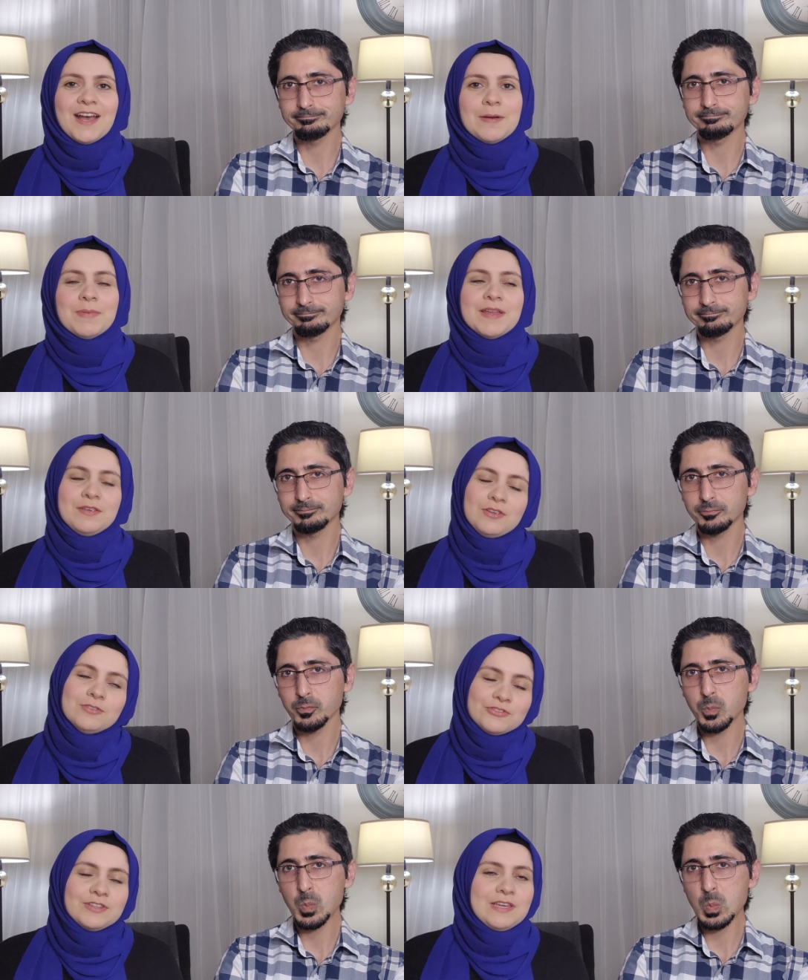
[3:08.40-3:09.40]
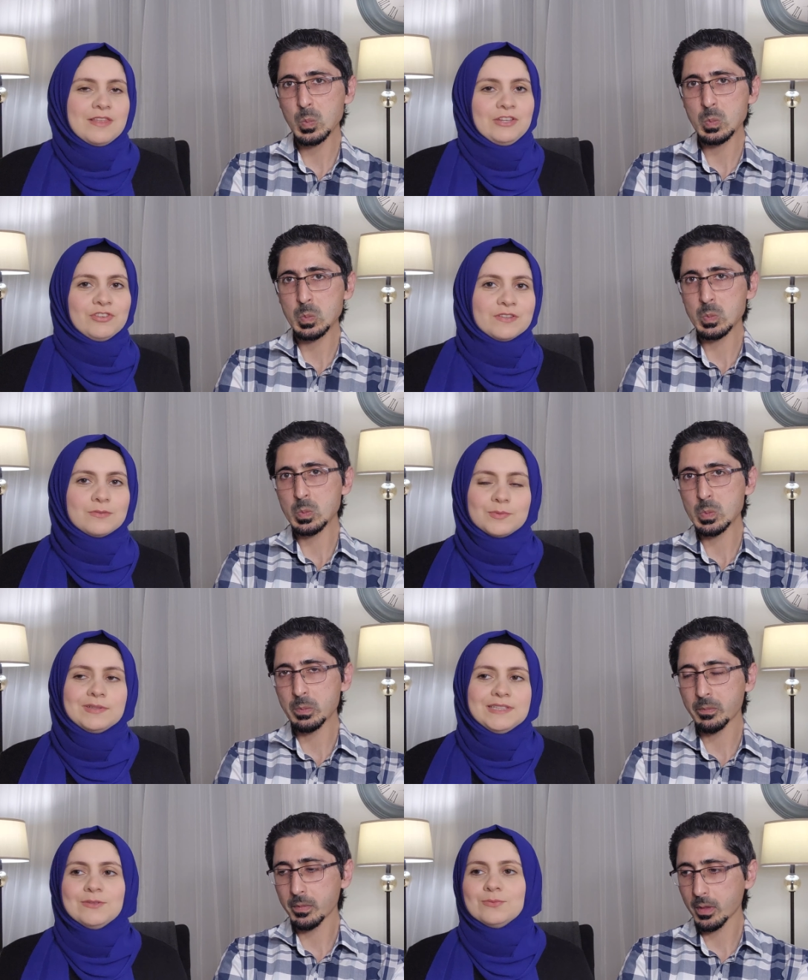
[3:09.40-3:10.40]
Speaker 1: Um, but usually they just
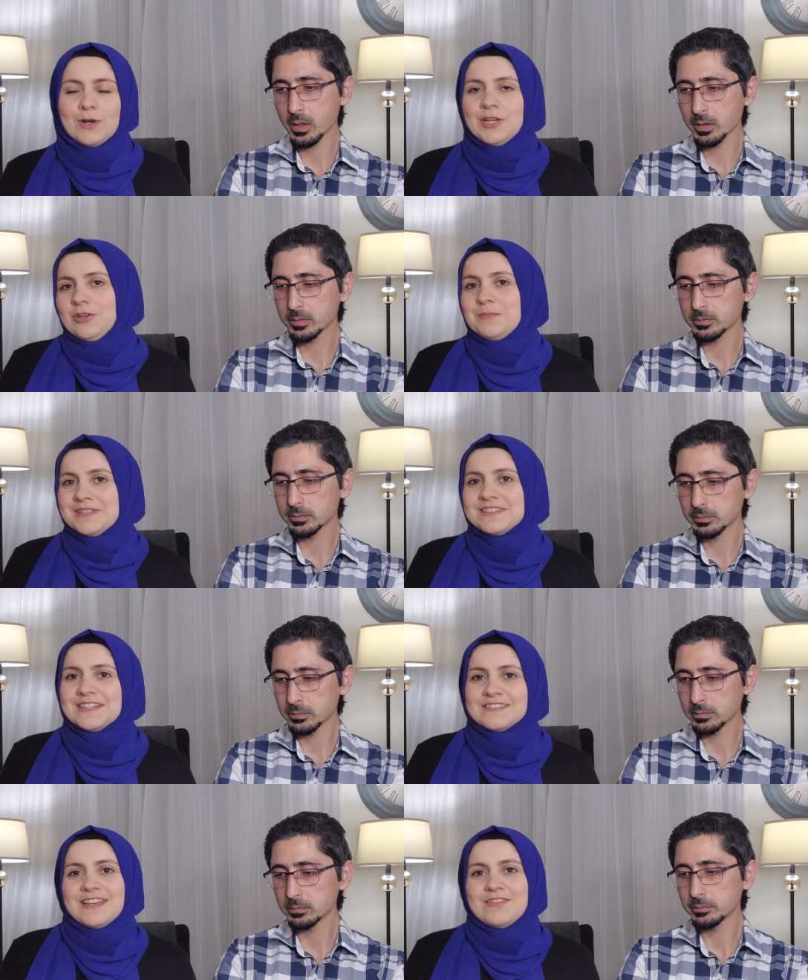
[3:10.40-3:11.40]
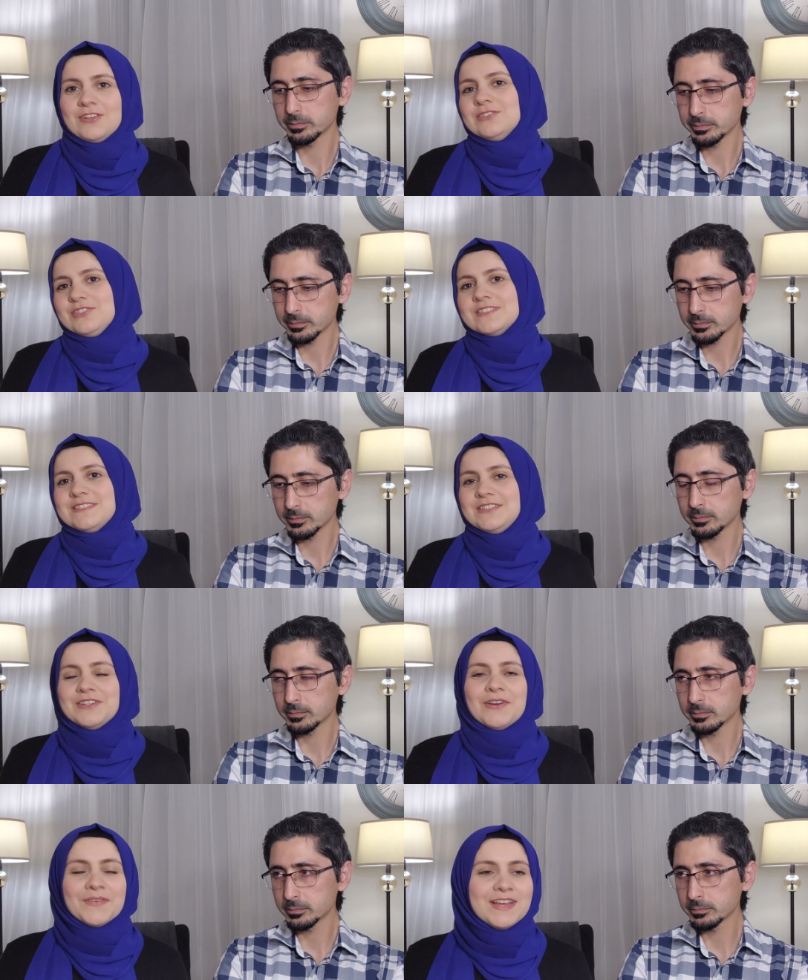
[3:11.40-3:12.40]
really want your business and they'll just,
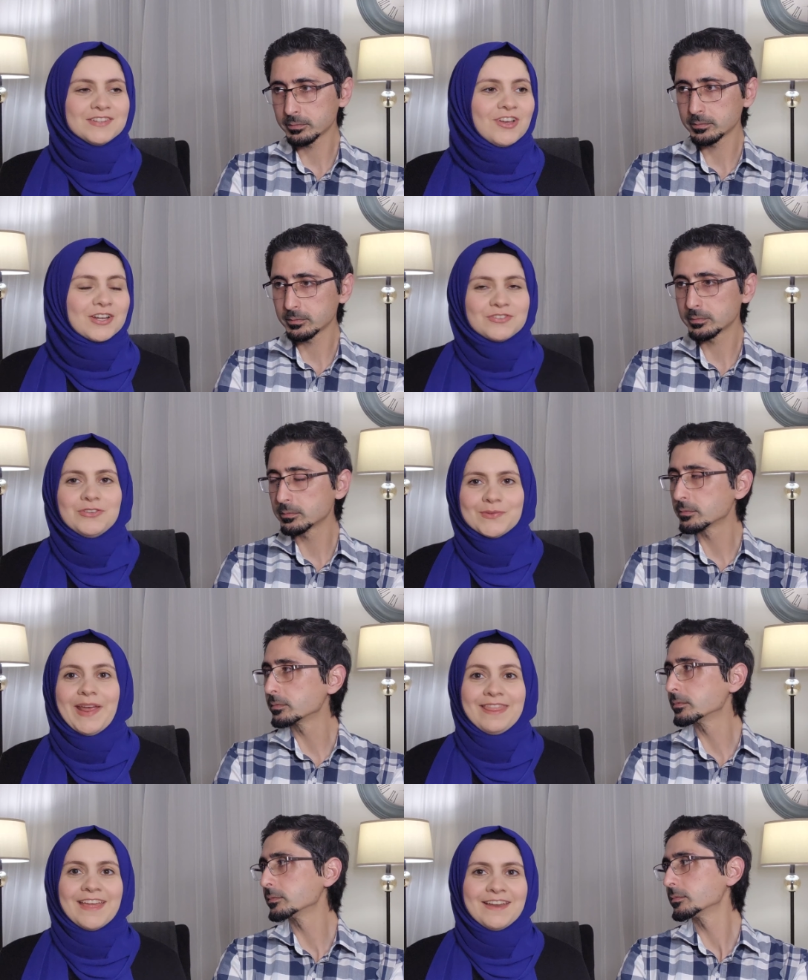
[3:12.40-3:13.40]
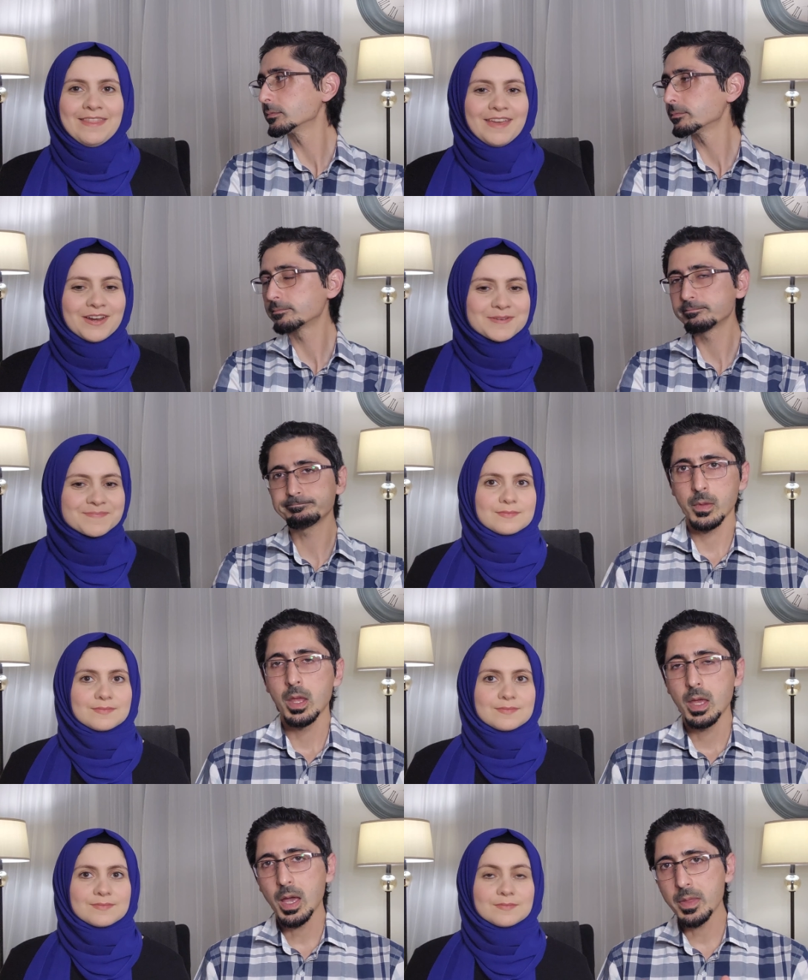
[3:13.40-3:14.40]
you know, talk to you right then and there.
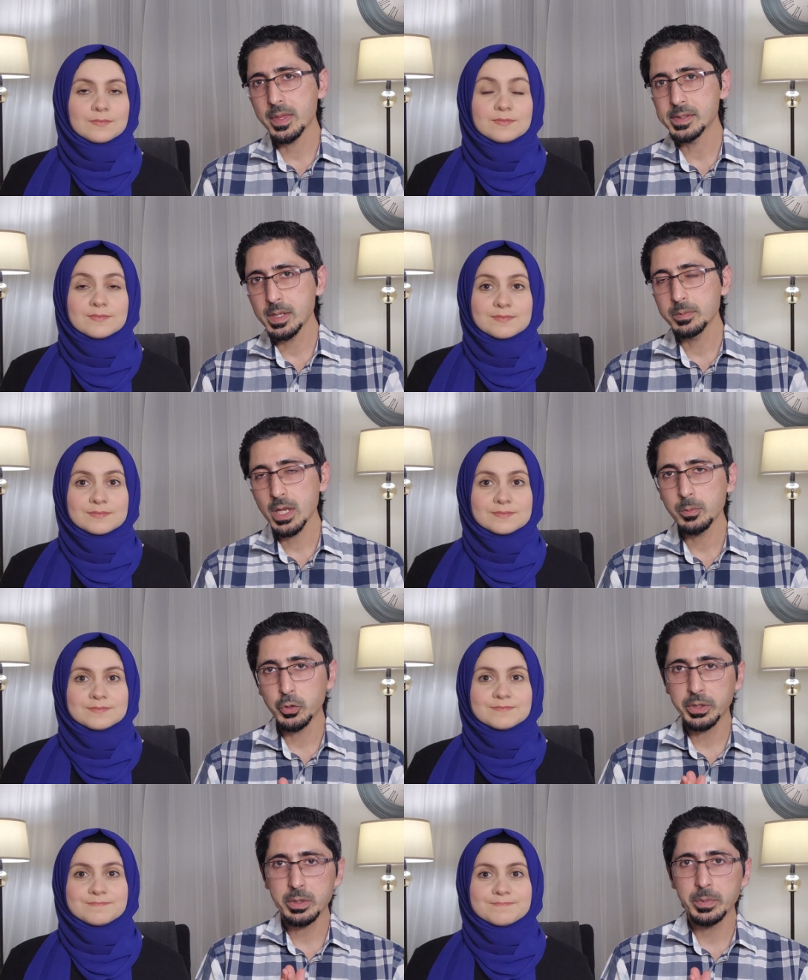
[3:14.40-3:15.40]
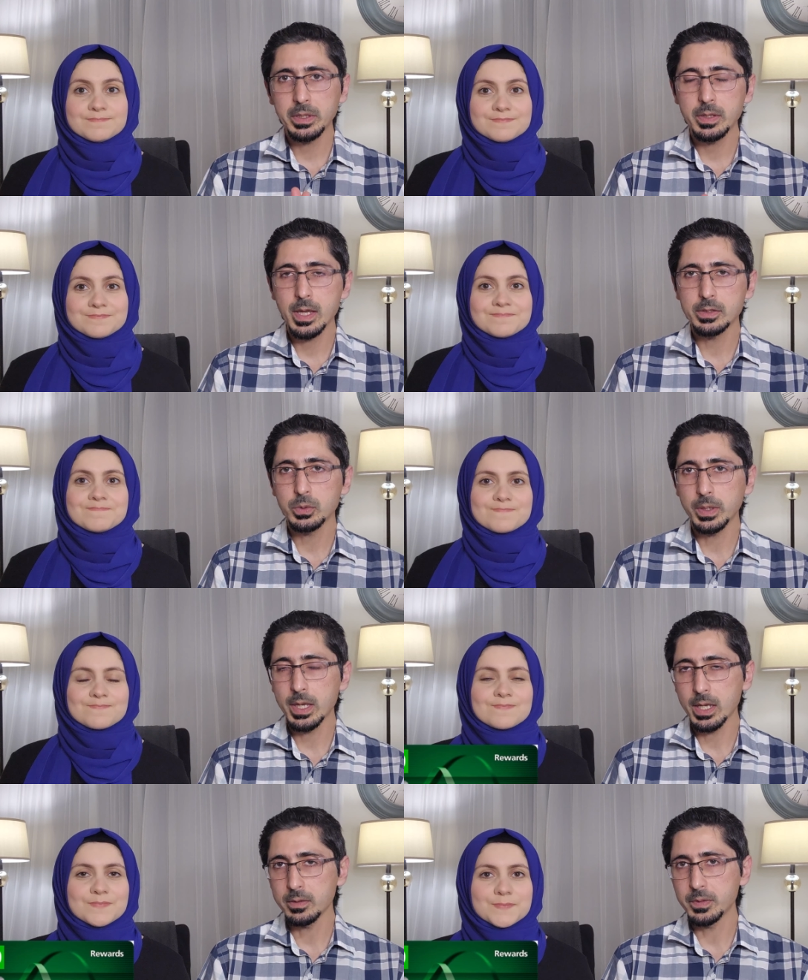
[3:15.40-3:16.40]
Speaker 2: At the same time, you recommend that you
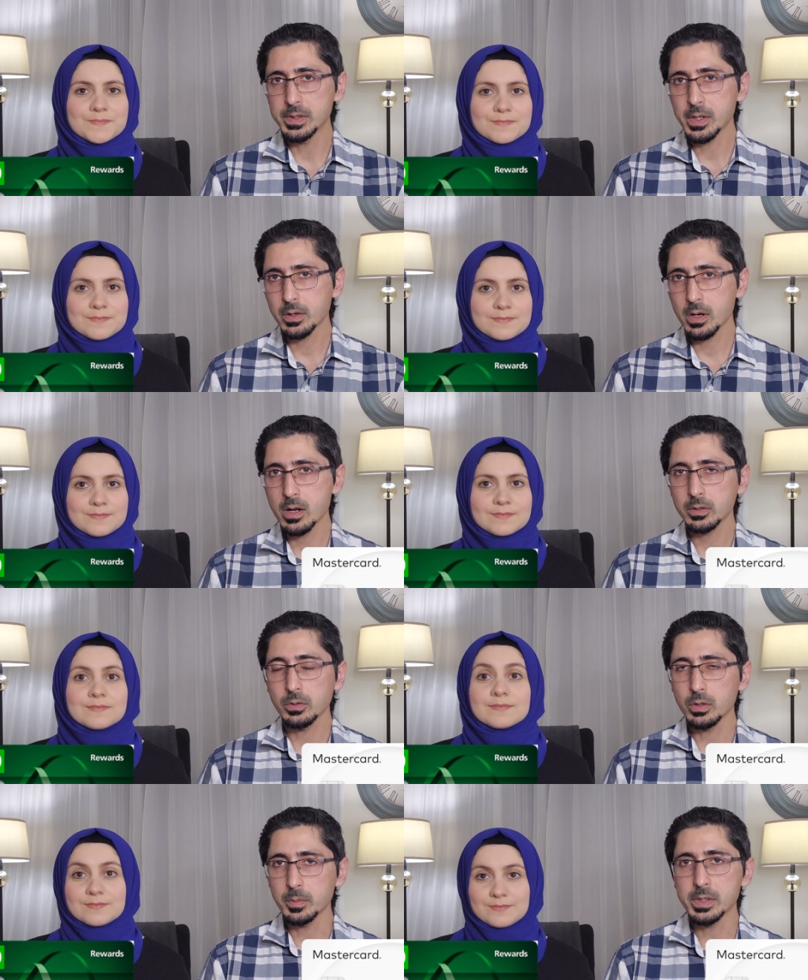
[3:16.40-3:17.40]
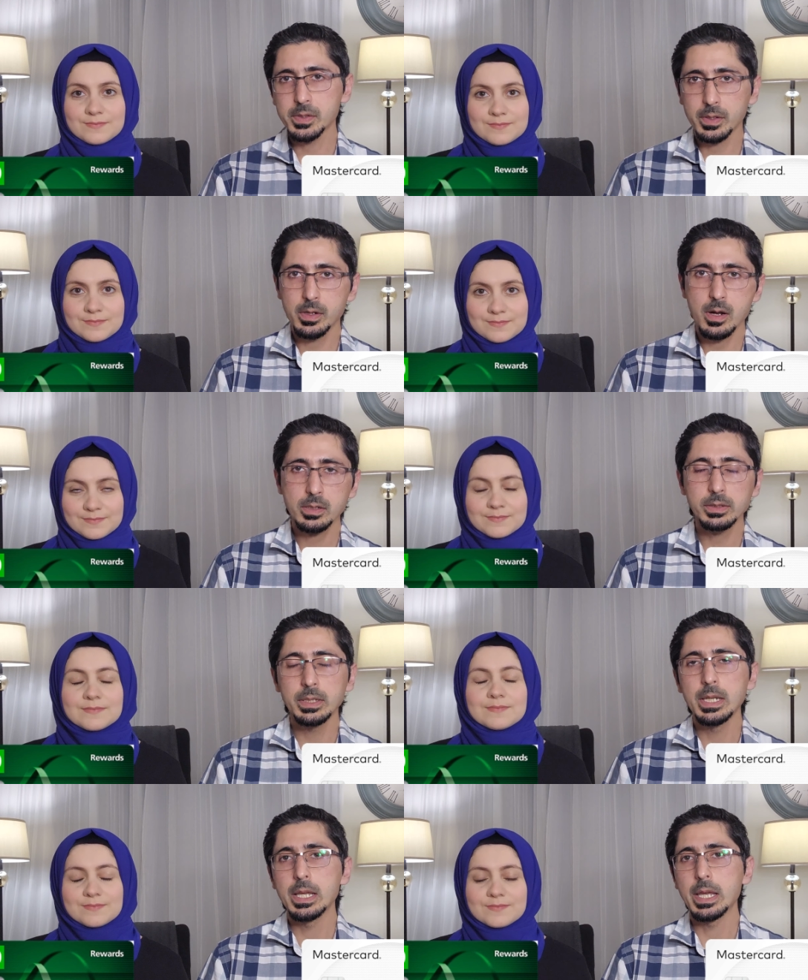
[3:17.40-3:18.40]
get a Visa card or a
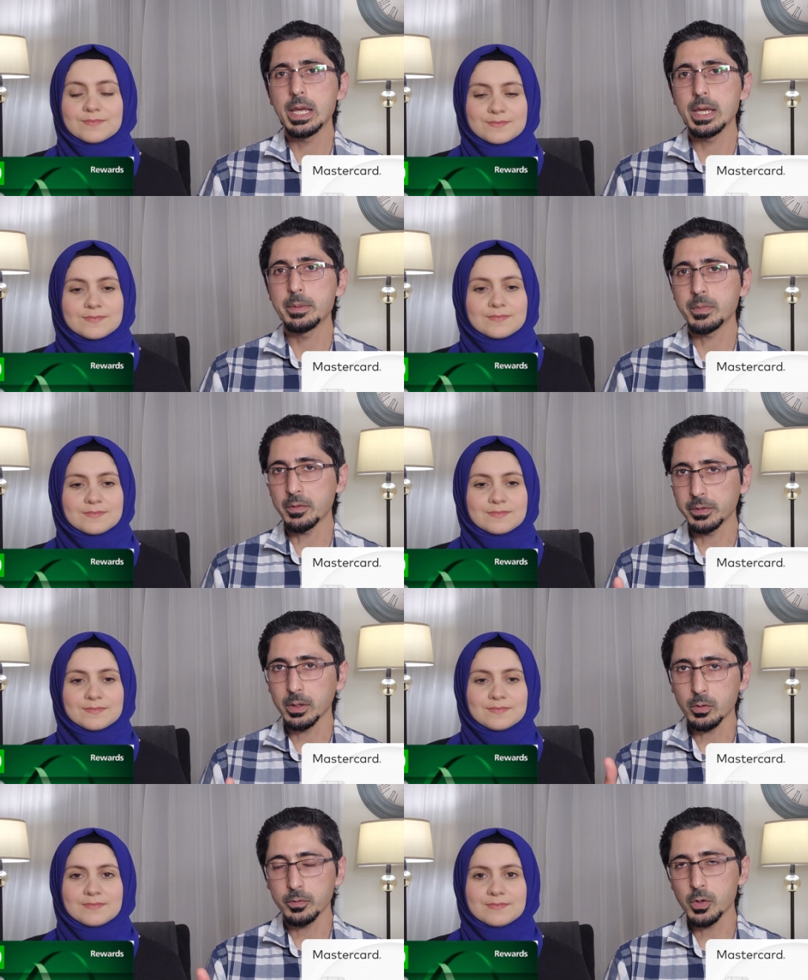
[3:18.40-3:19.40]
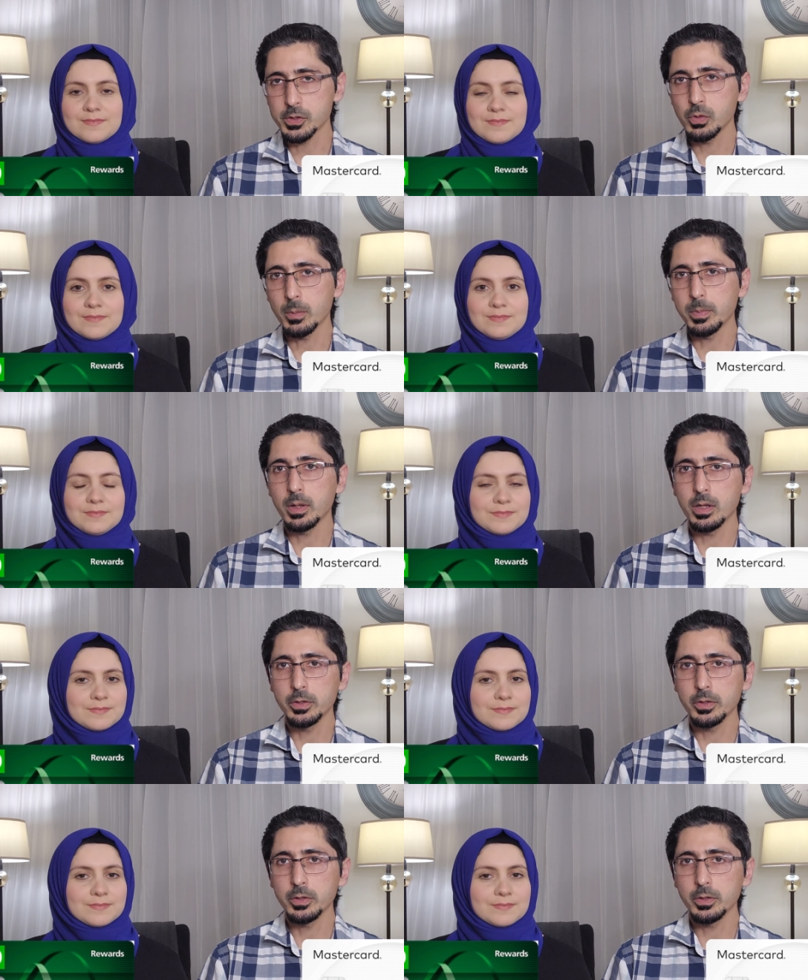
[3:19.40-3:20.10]
MasterCard. Um, after, of course, you, op- uh,